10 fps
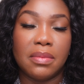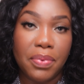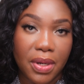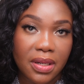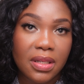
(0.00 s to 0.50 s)
the
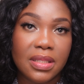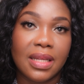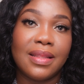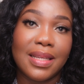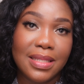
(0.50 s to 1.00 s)
products
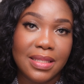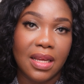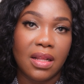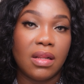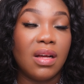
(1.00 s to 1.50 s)
that they
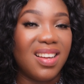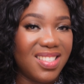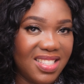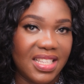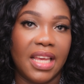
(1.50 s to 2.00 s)
sell are
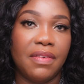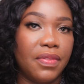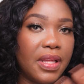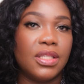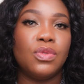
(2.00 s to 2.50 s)
safe.
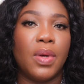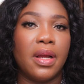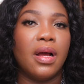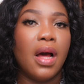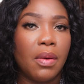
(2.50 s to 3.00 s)
That's
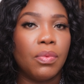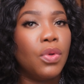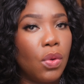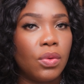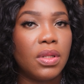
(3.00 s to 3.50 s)
where I would
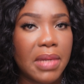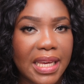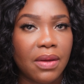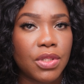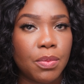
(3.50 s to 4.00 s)
hold them
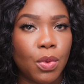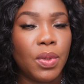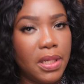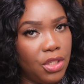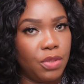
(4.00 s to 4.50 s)
accountable
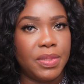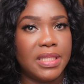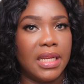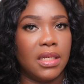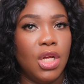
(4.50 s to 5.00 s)

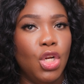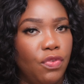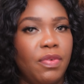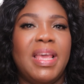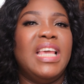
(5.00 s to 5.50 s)
100%.
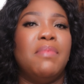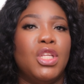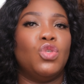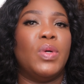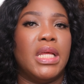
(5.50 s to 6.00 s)
Not for making me
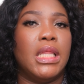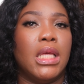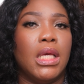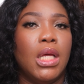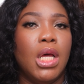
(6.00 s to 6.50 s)
do
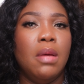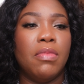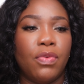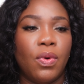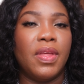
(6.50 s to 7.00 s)
anything,
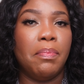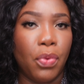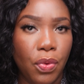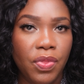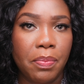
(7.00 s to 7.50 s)
but for what they
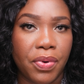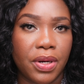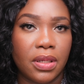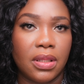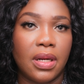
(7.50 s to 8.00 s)
put in the
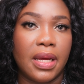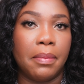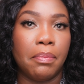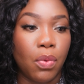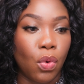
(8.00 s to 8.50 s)
product that I
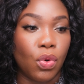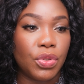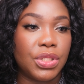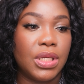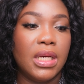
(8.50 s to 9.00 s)

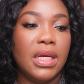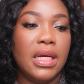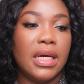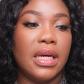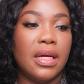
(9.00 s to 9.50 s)
bought,
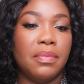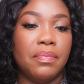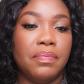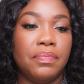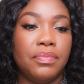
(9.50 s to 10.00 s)

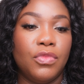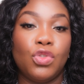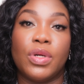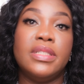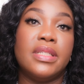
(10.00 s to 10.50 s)

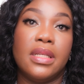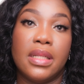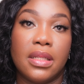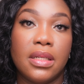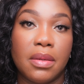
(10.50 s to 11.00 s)
trusting
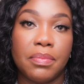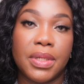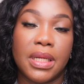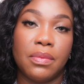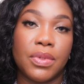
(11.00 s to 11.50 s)
that the
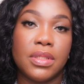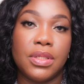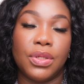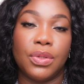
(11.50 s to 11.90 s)
company was,